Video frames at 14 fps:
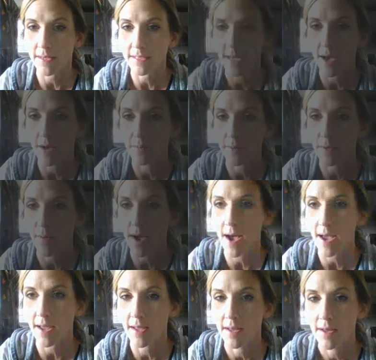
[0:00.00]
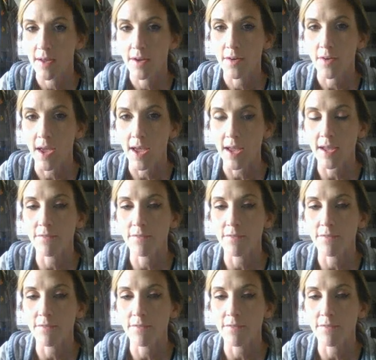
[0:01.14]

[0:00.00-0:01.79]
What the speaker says: tell me why. Okay,